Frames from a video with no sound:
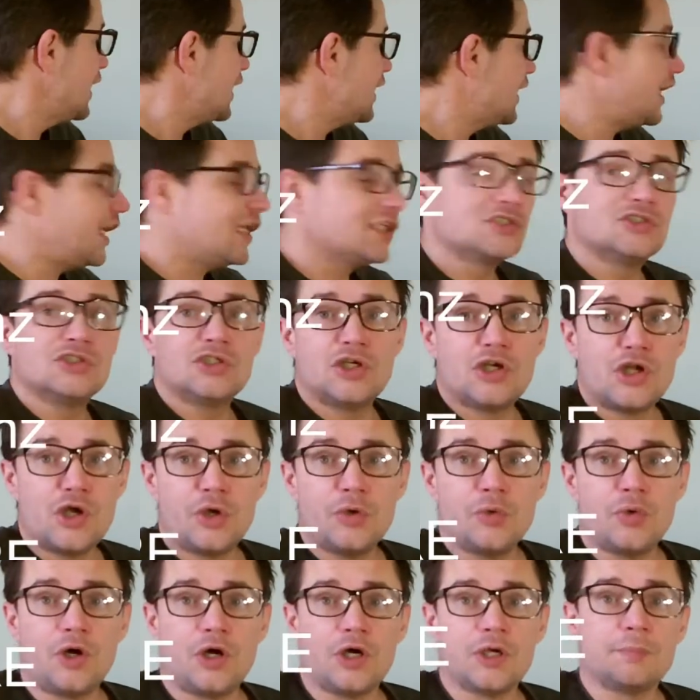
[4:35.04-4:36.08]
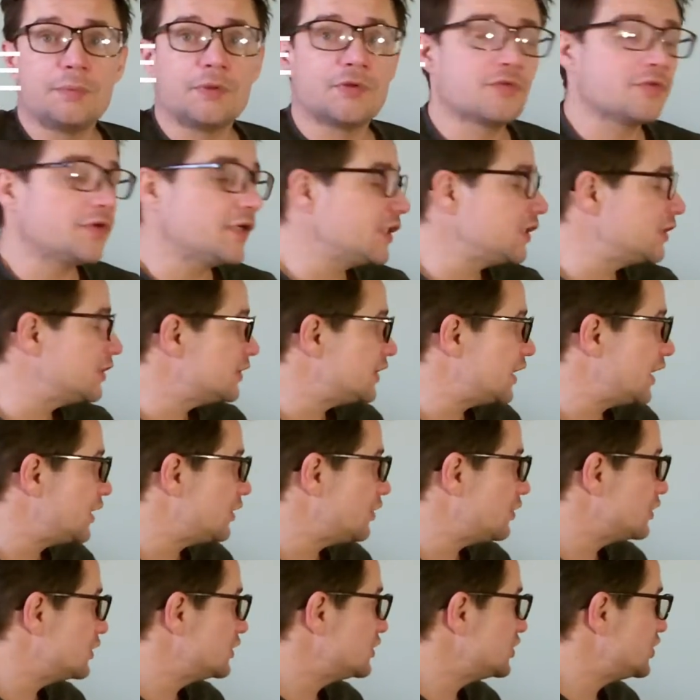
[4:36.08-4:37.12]
has no hyper-threading
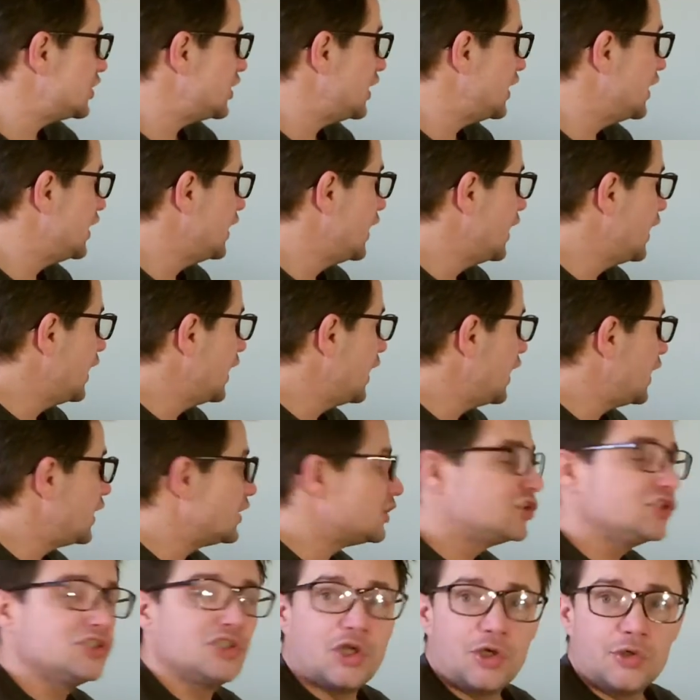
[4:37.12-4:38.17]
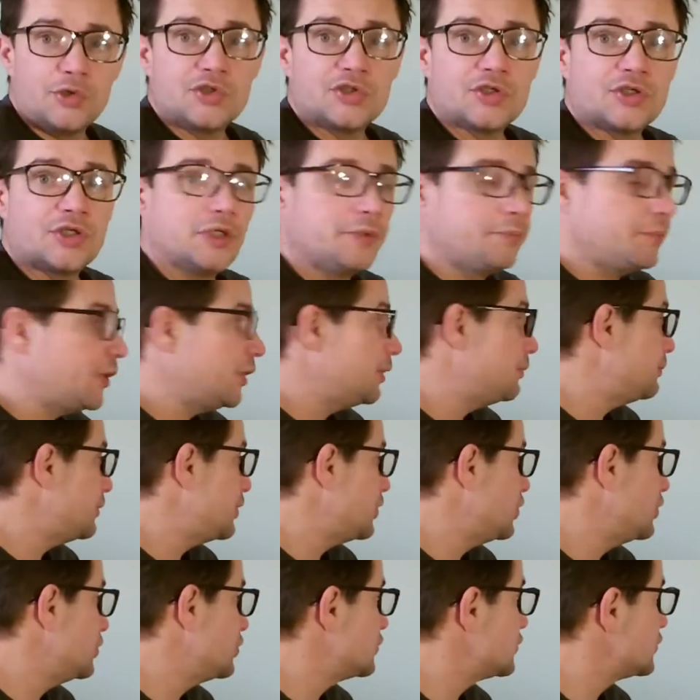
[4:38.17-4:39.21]
technology, has no turbo
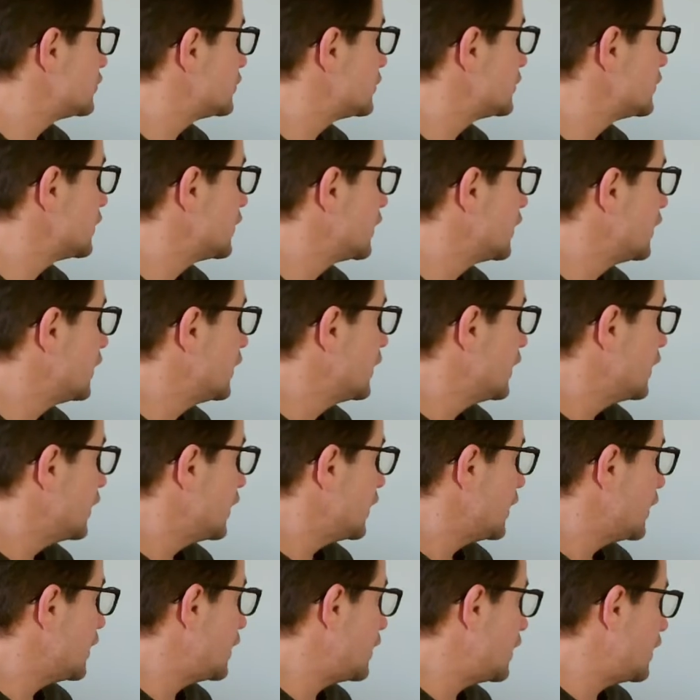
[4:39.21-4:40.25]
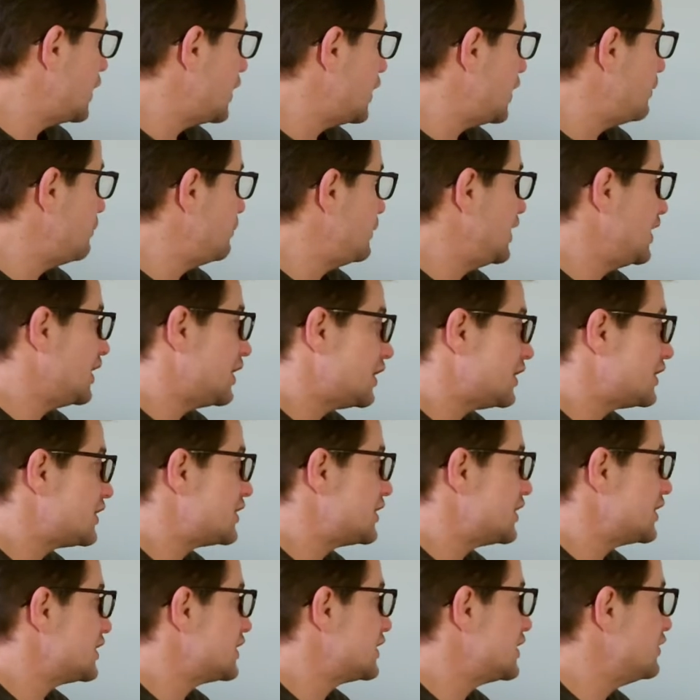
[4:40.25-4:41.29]
boost, it is
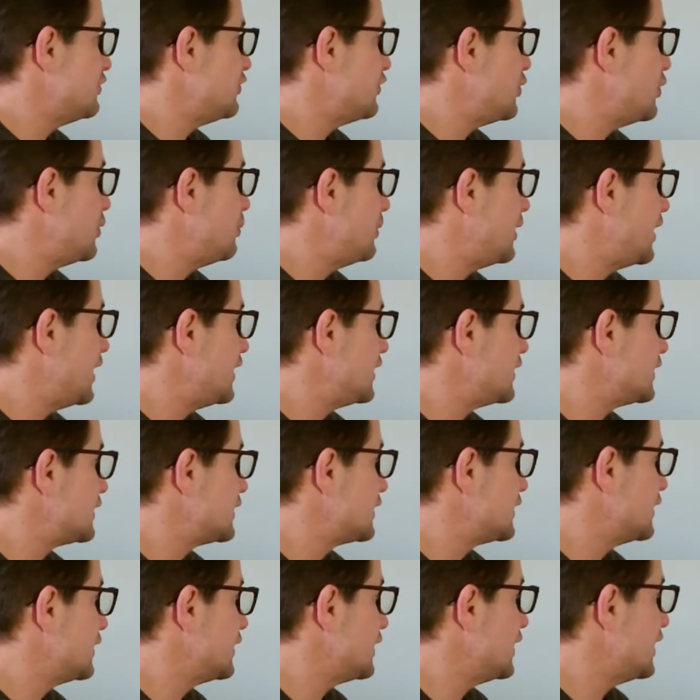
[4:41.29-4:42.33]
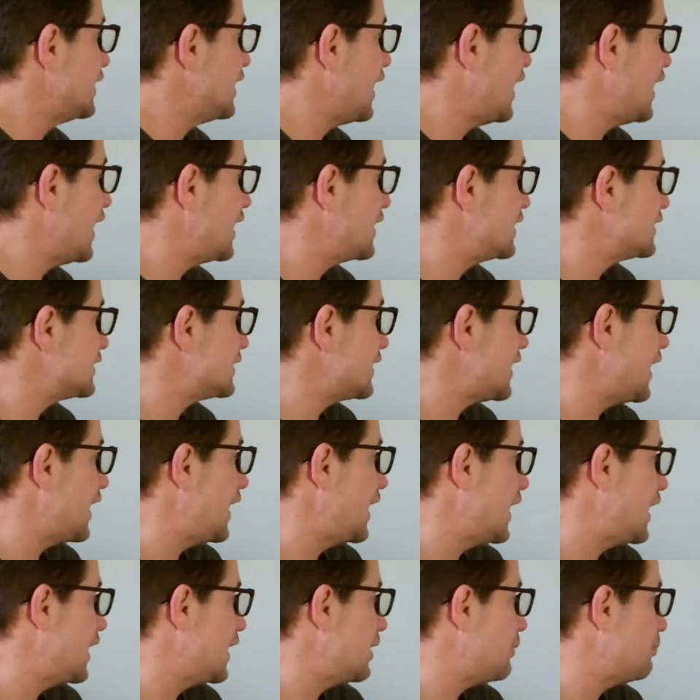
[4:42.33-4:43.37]
64-bit, it has
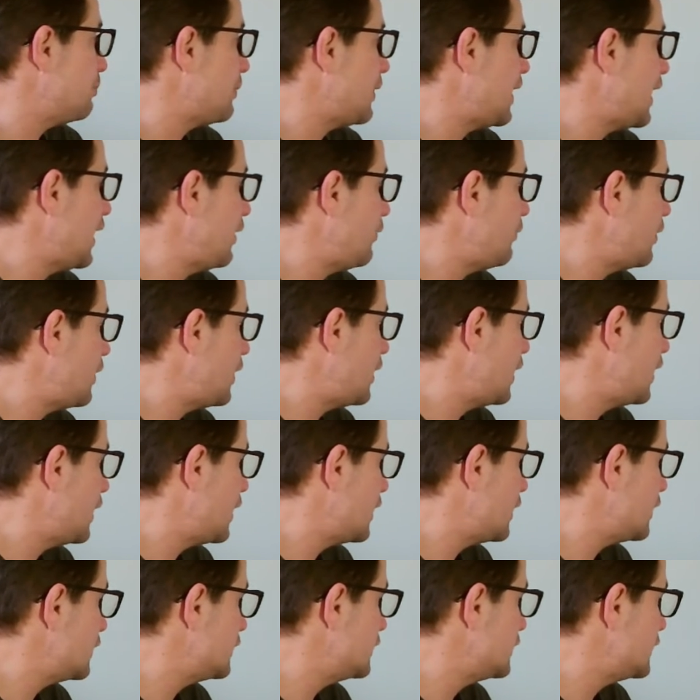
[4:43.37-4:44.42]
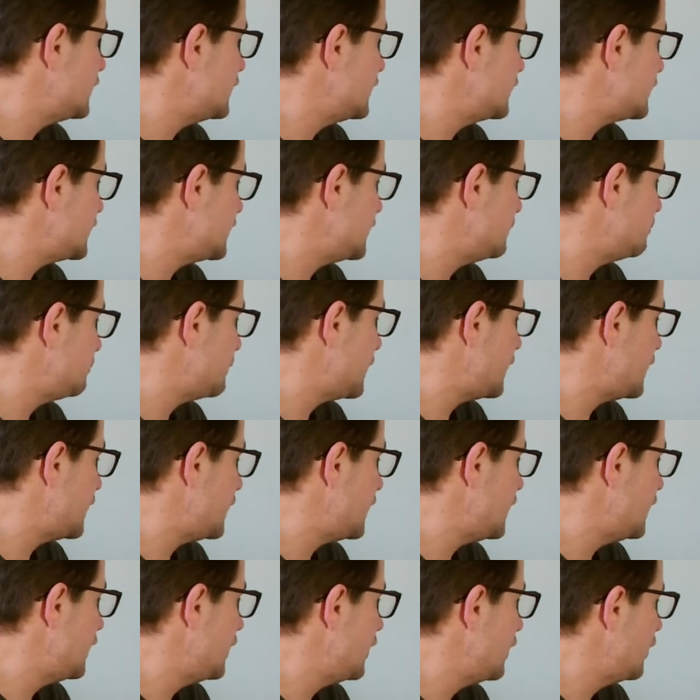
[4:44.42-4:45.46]
a power
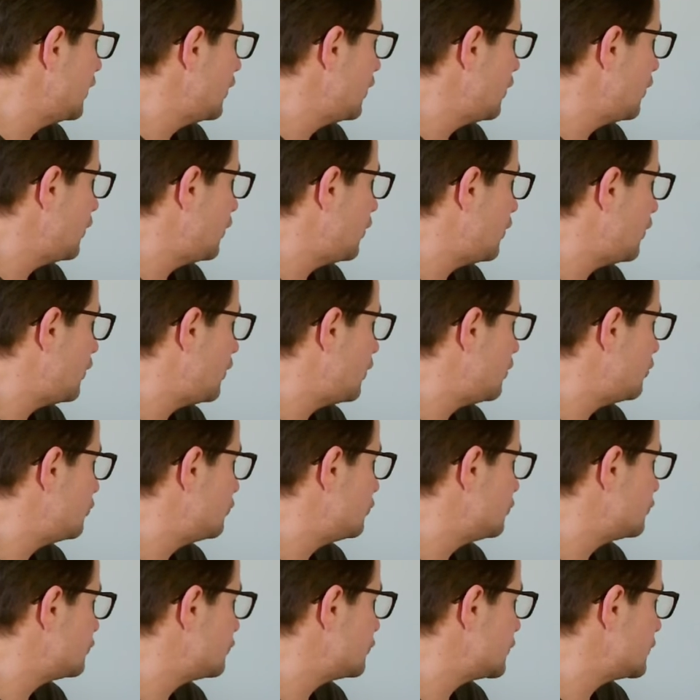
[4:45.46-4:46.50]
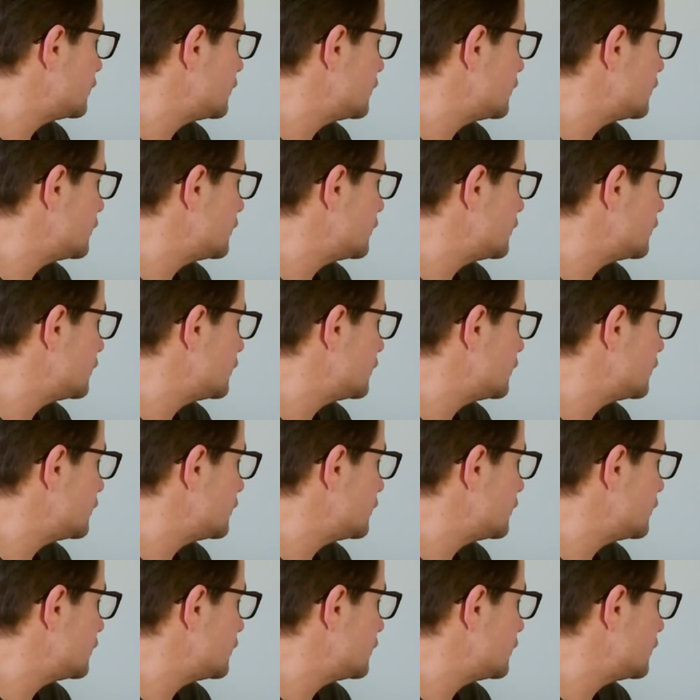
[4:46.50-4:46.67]
DTP of